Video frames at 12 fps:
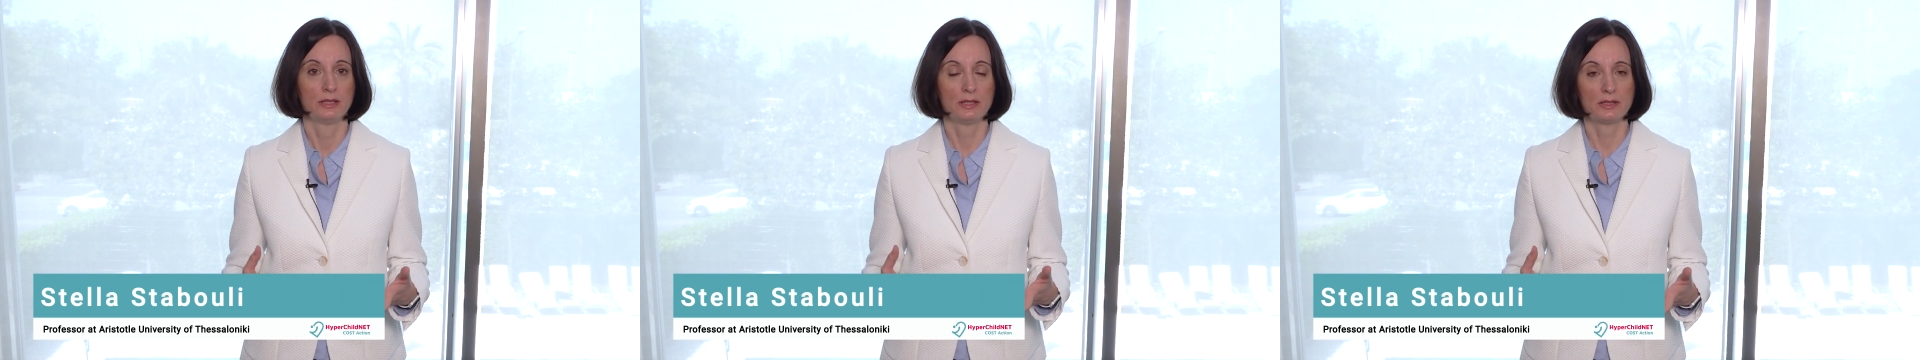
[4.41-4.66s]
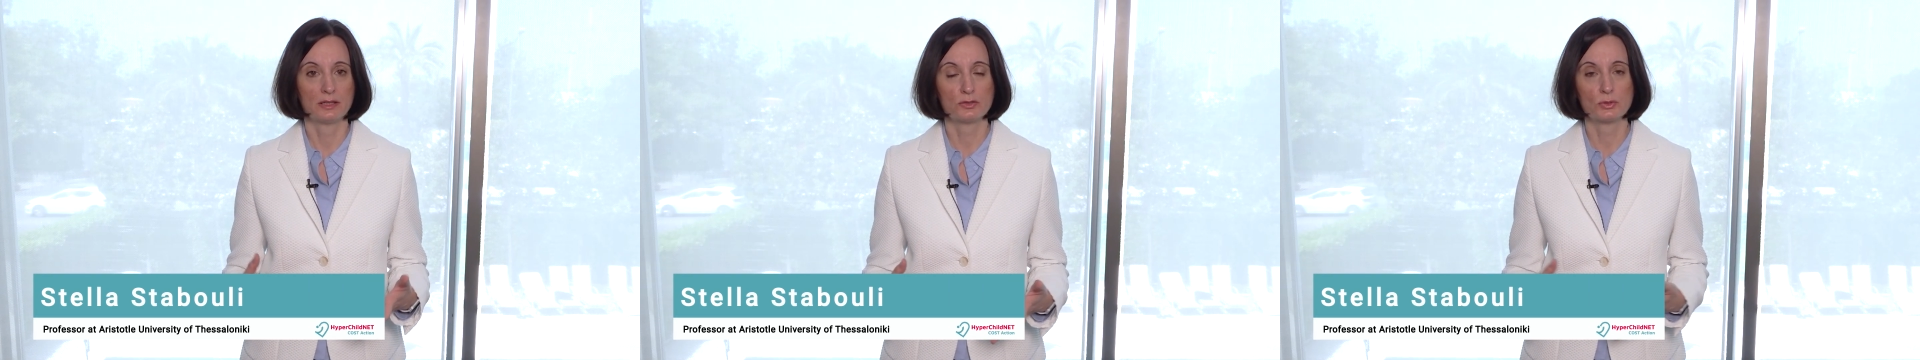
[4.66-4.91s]

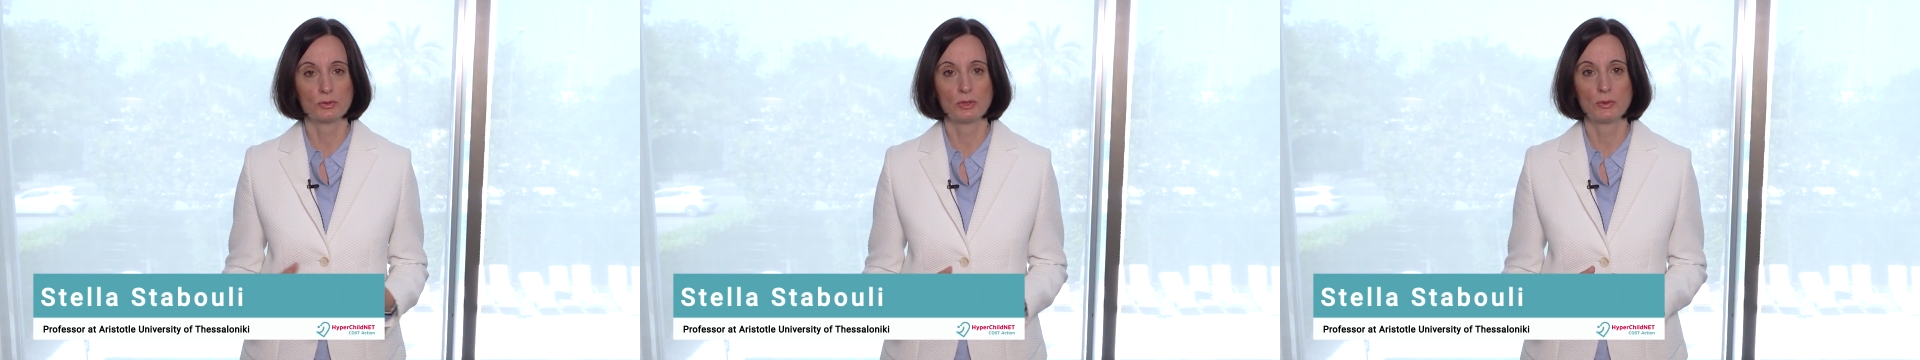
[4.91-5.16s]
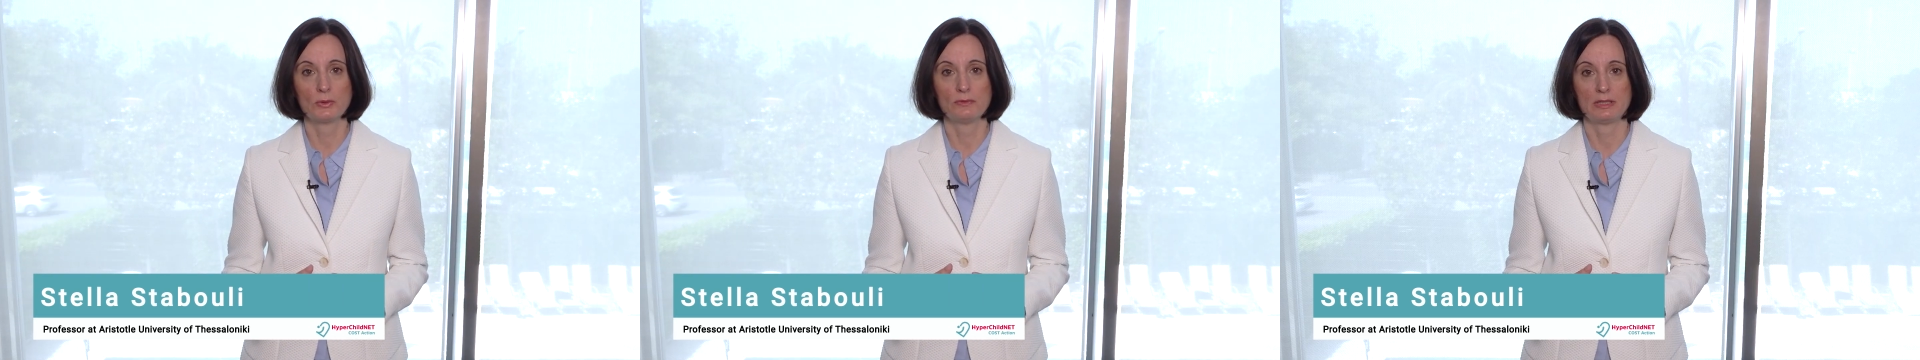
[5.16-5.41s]
in the
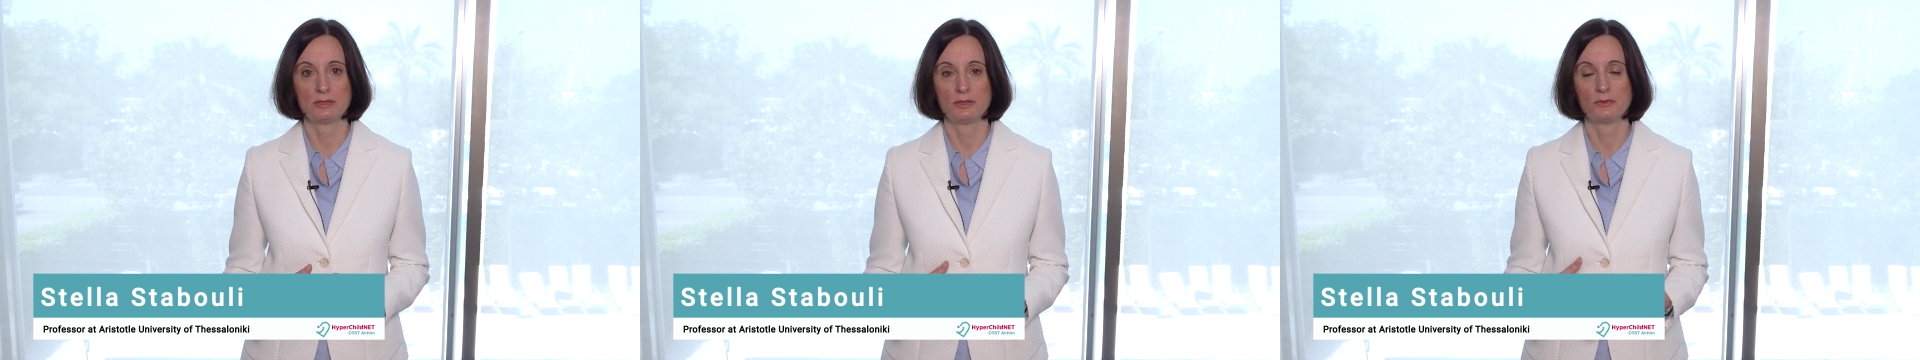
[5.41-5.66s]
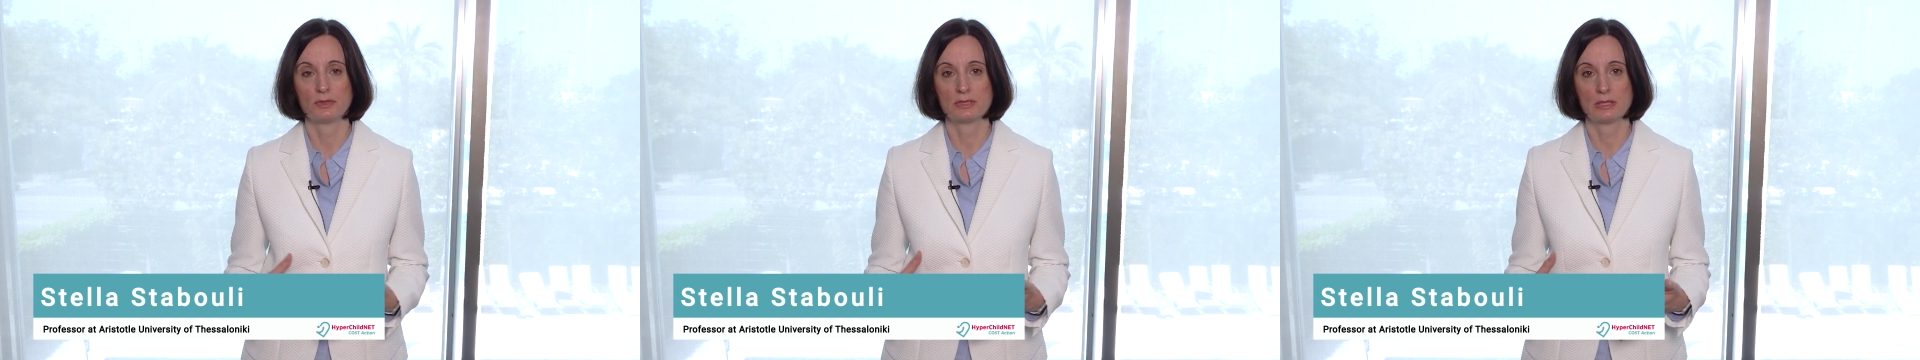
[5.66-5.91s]
Aristotle
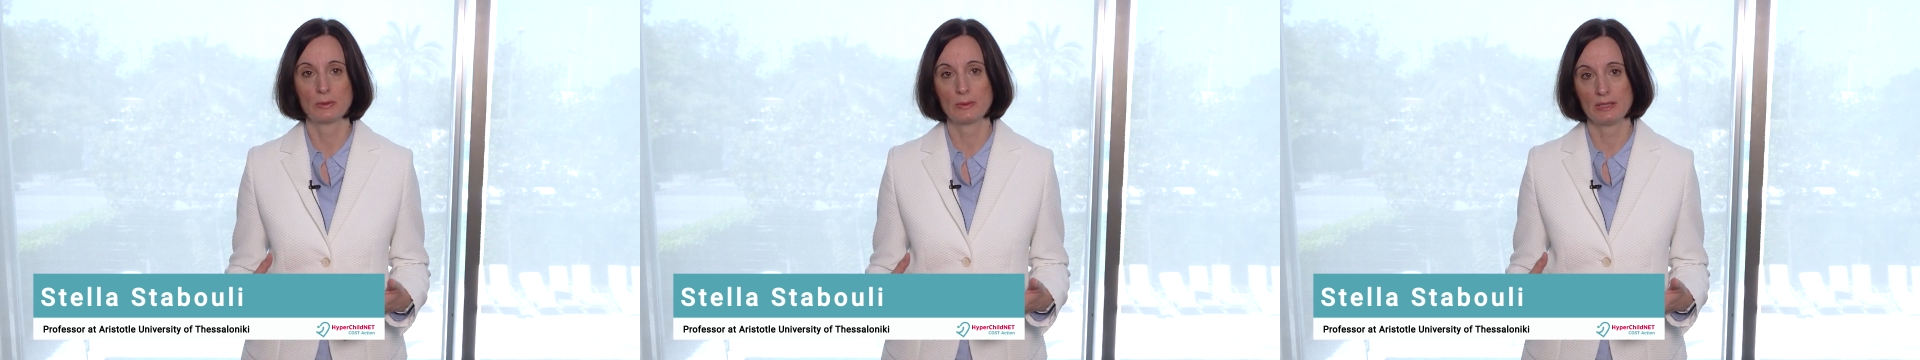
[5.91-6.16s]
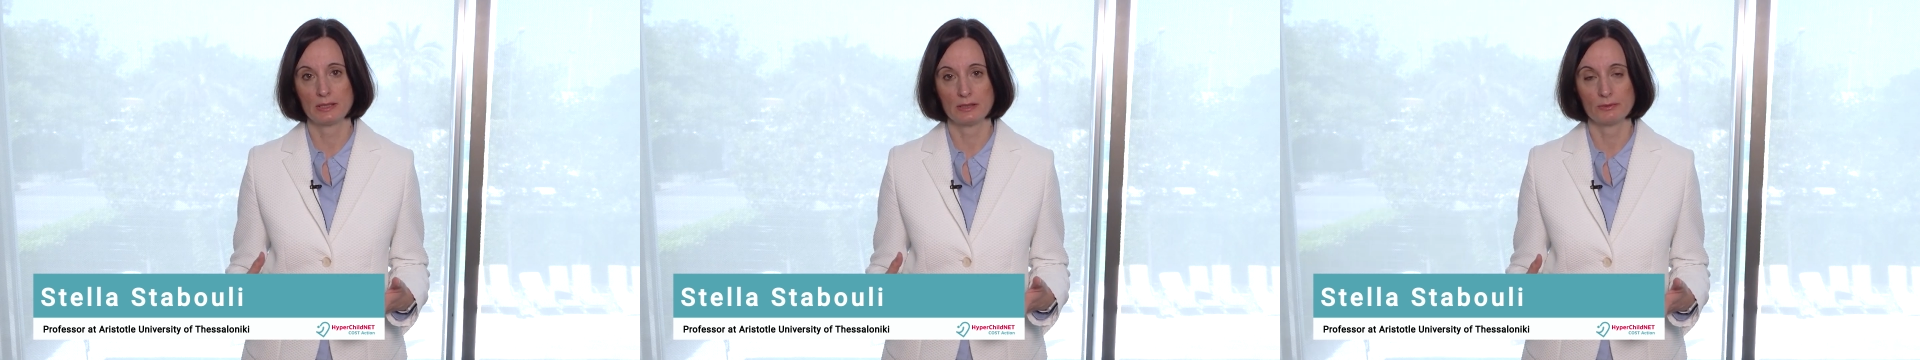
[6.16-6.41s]
University of
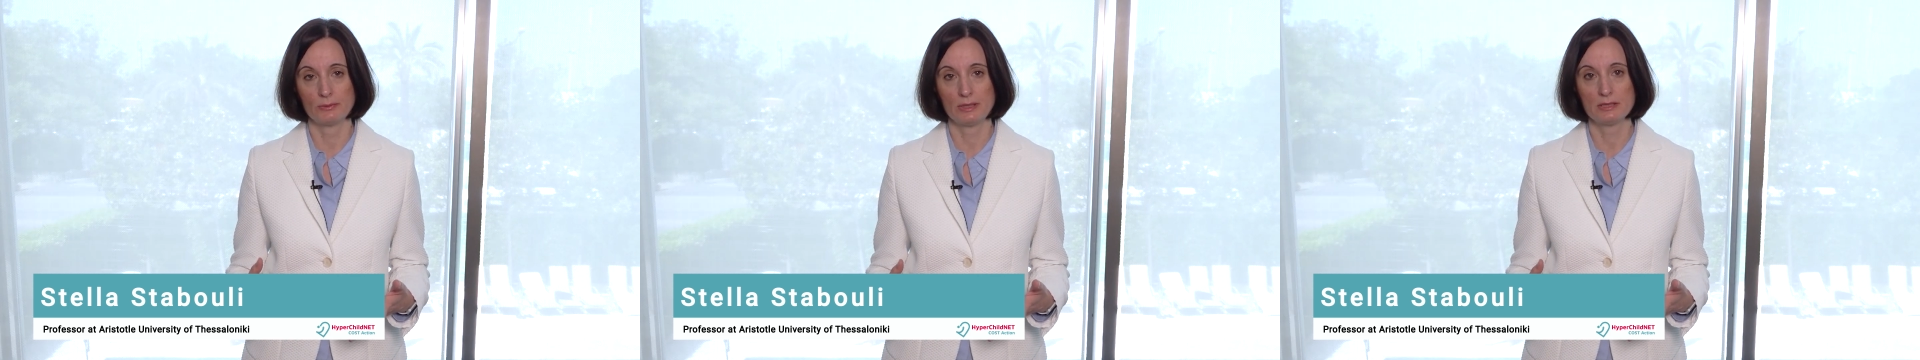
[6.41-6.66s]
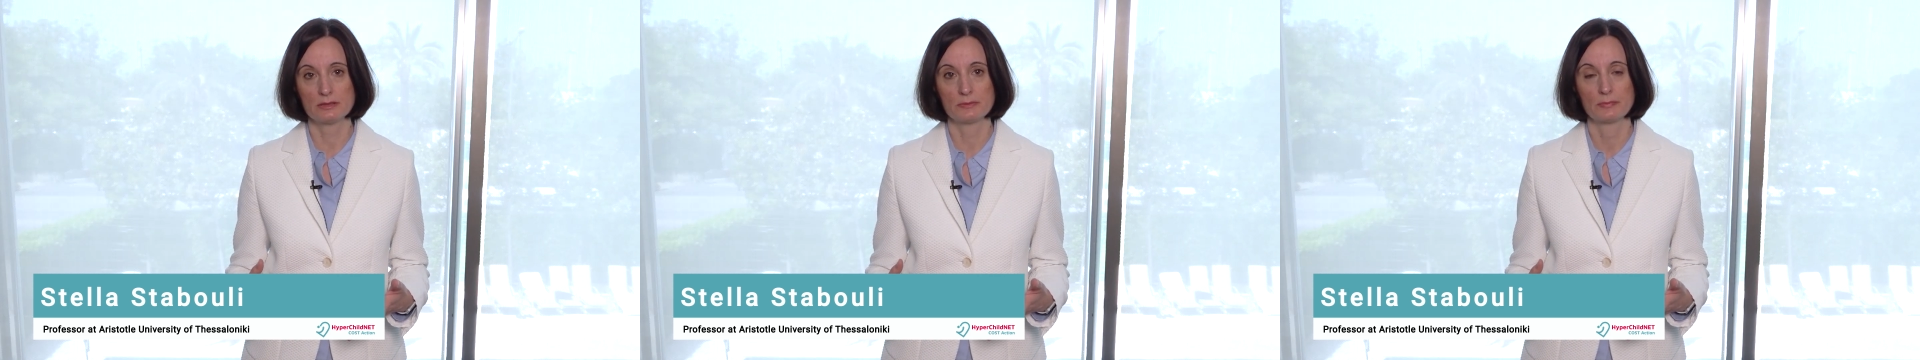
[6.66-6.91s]
Thessaloniki in
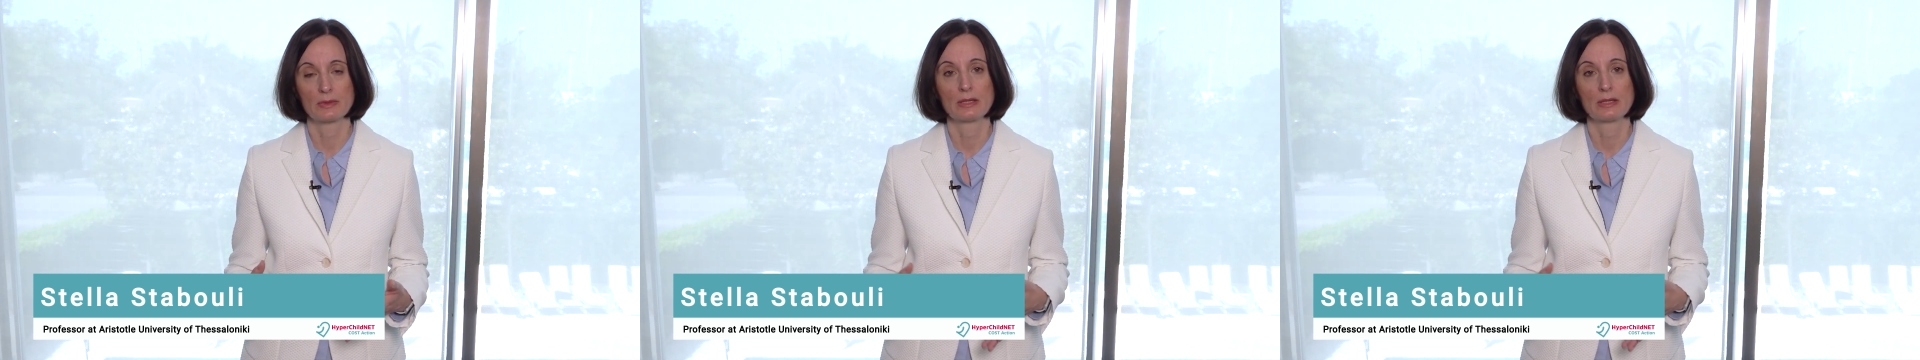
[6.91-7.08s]
Greece.